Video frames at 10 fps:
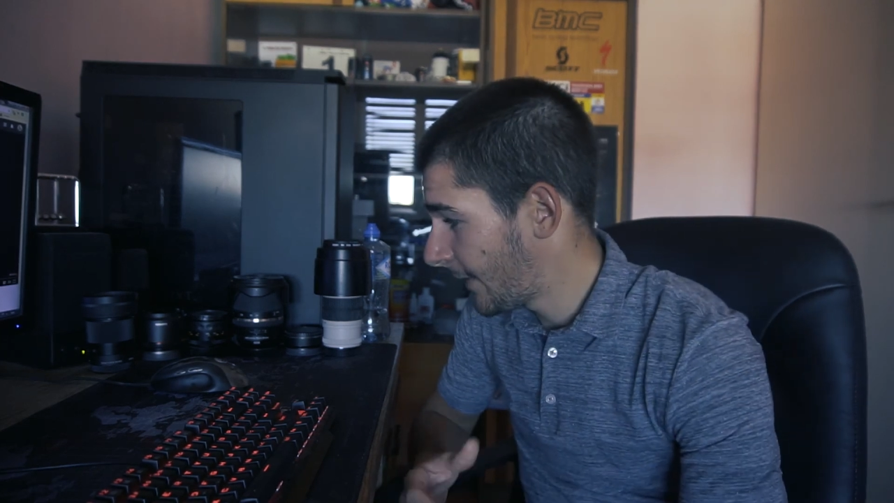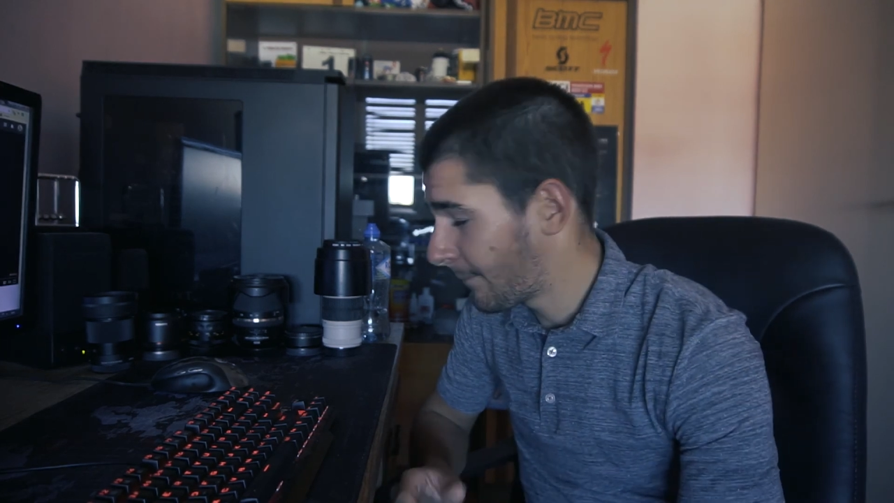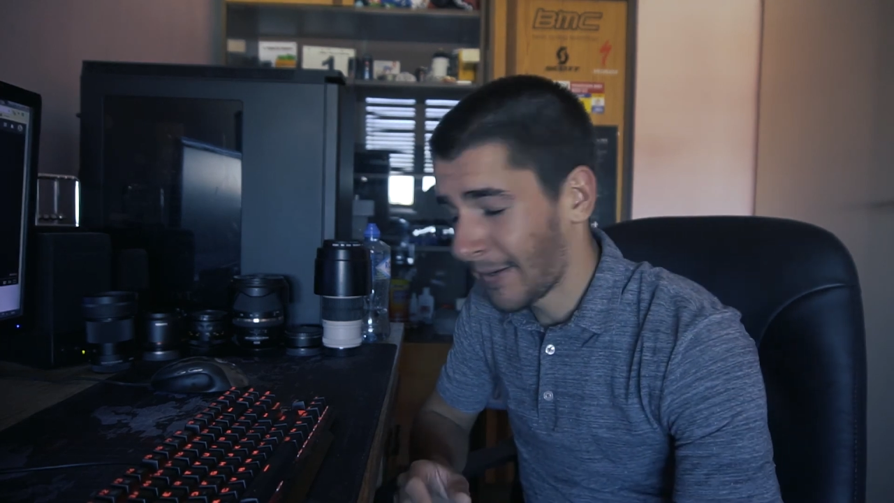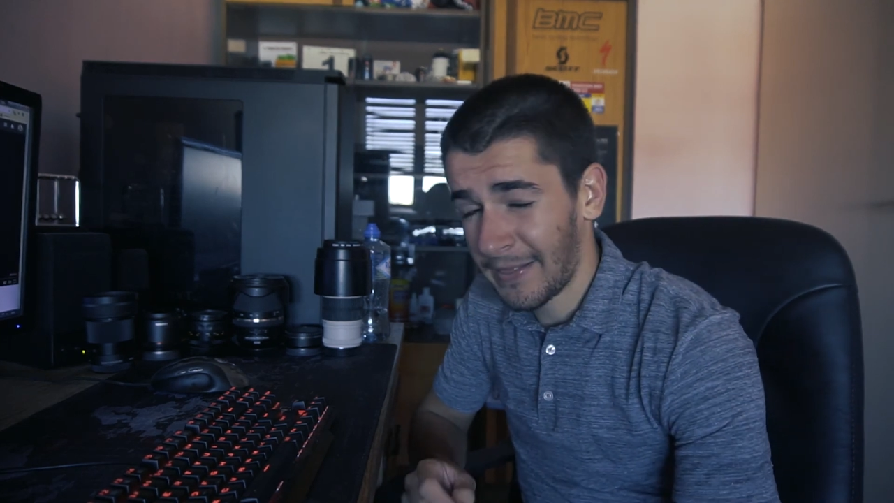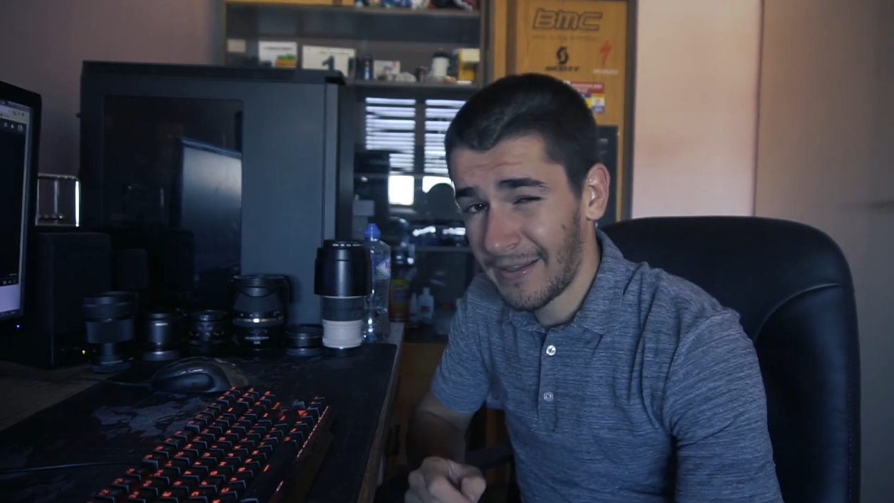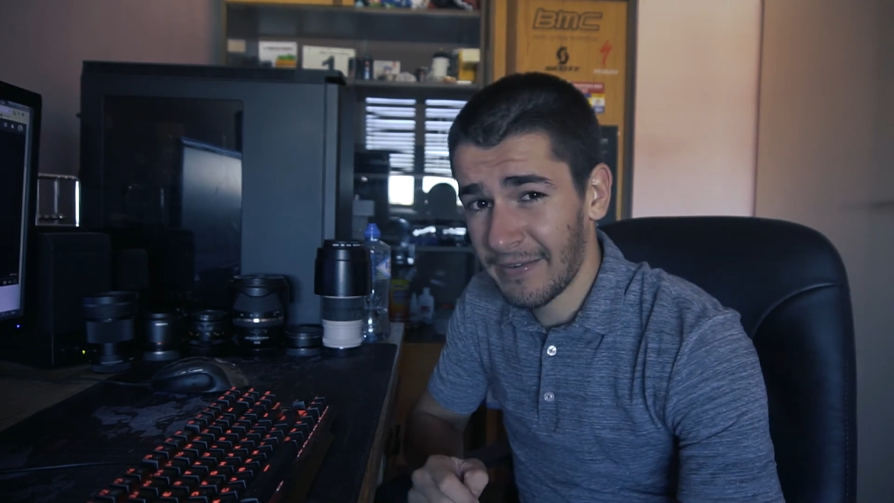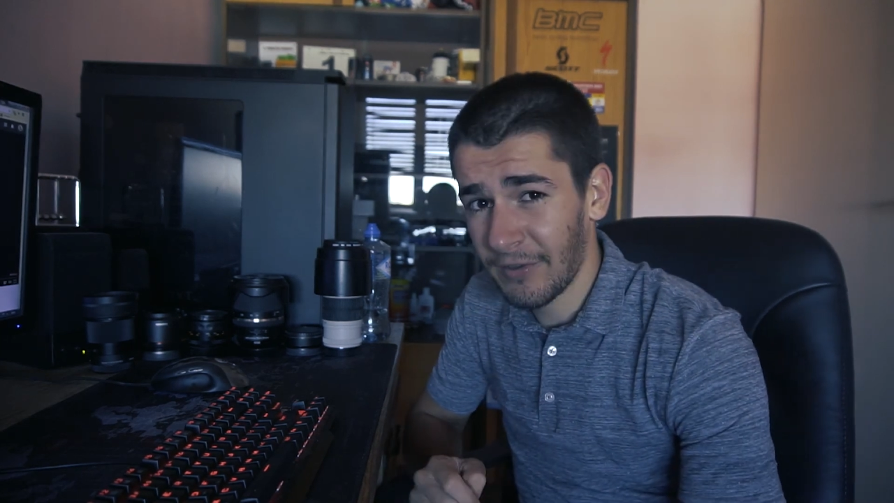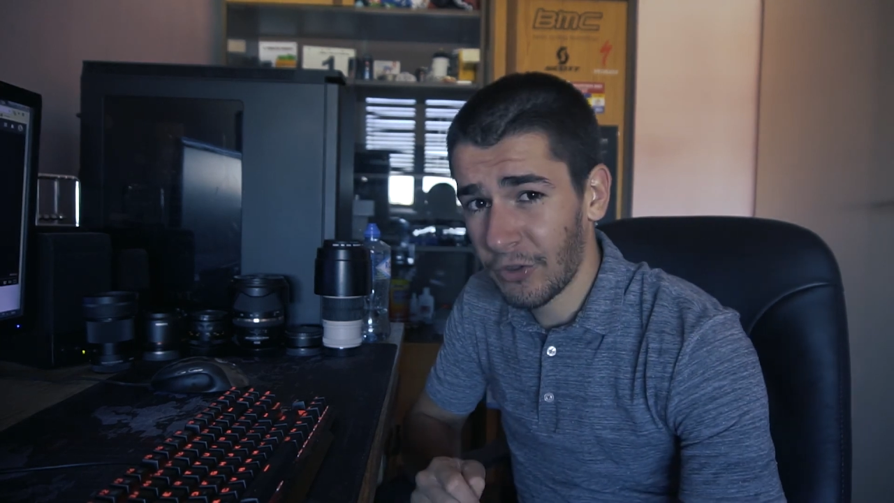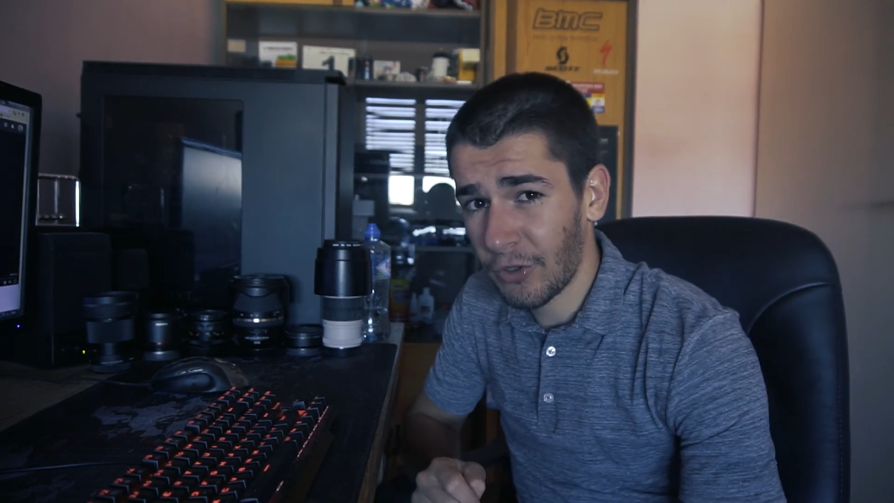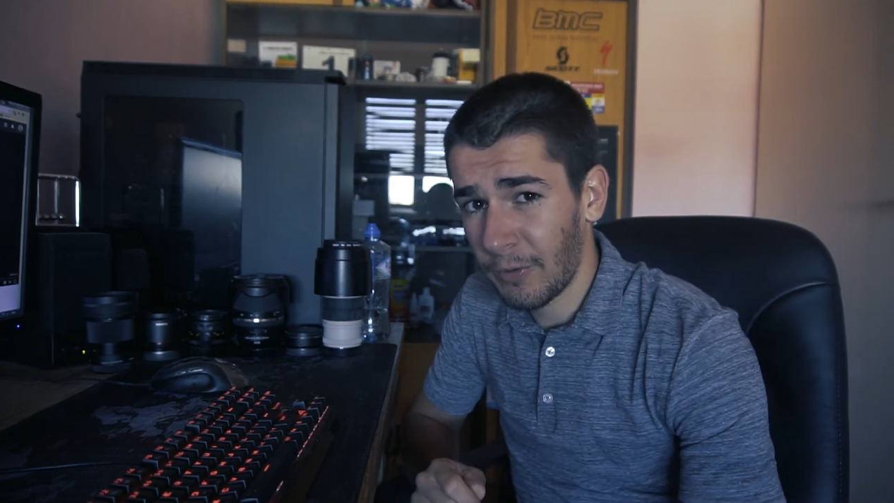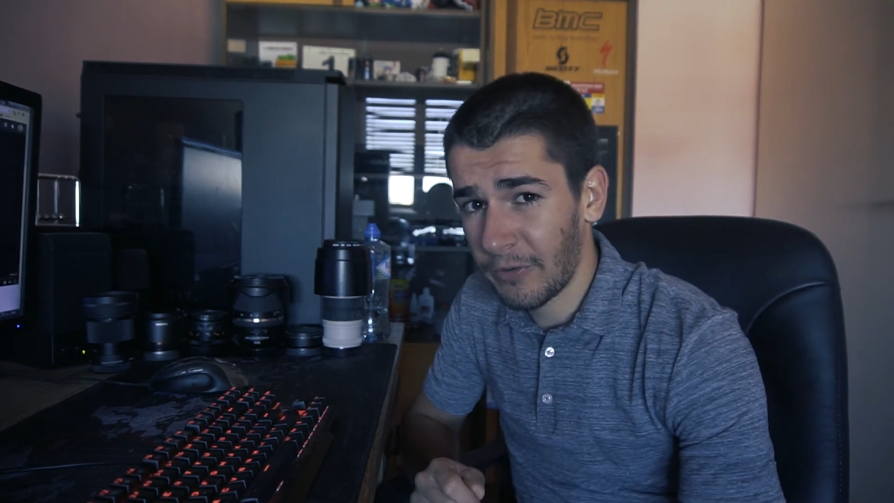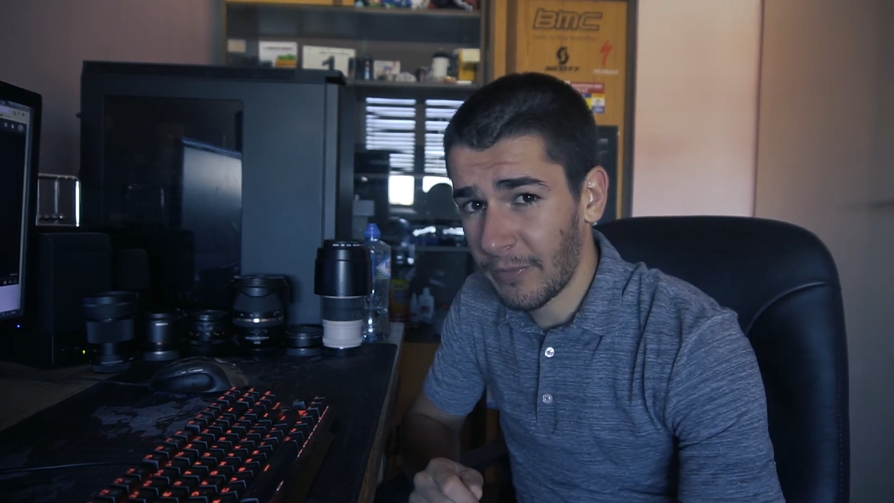But it's not always